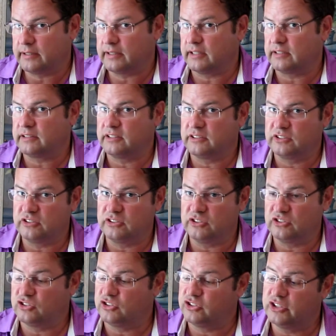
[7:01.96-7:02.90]
that this
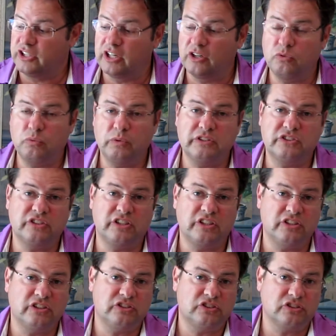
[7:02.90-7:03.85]
is young
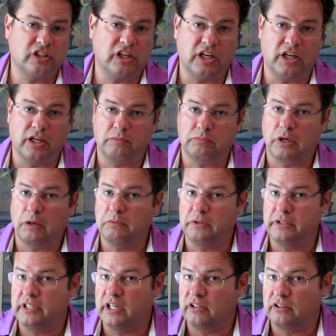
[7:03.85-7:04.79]
whiskeys,
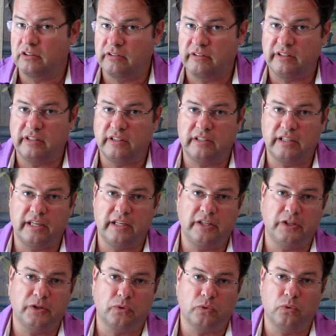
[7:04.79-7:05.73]
probably younger than the
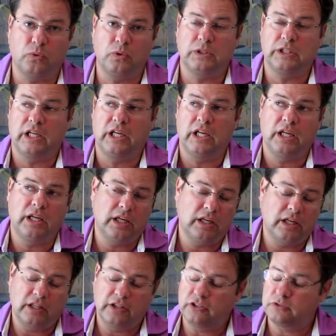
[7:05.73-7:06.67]
10-year-old.
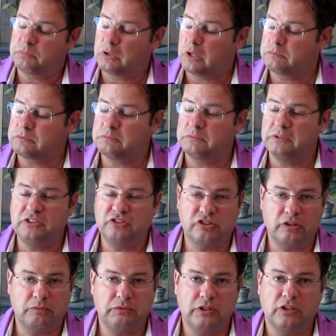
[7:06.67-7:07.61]
There's probably
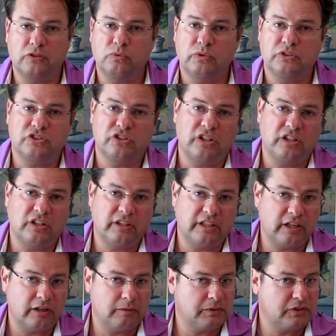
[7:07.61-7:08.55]
some young whiskey in
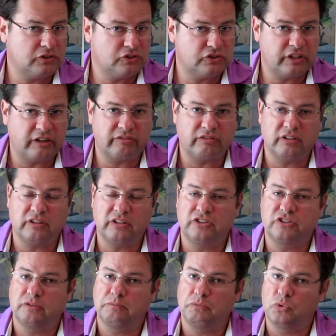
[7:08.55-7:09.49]
there, but there's definitely
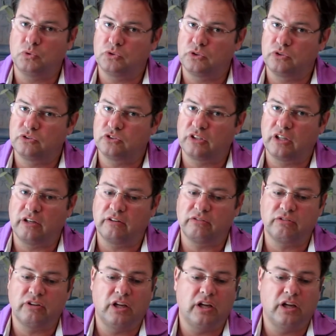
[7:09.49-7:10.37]
some older stuff.